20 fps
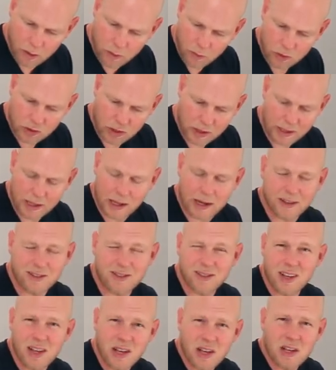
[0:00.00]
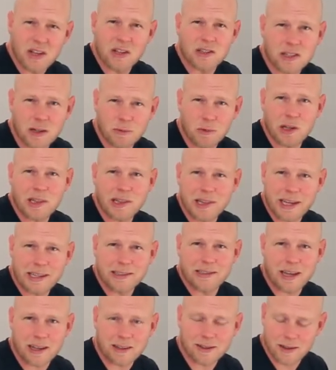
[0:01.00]
which again is somewhat
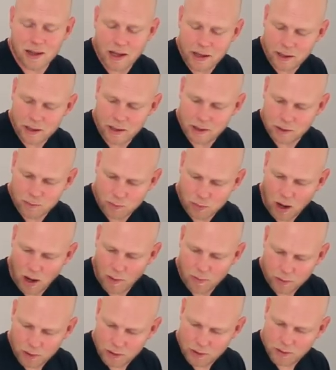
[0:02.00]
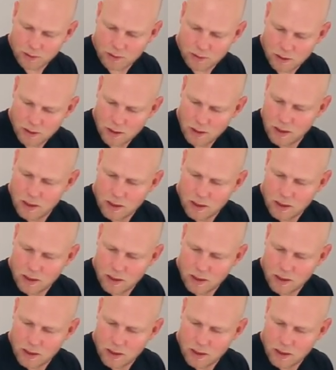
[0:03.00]
latex-like in its properties,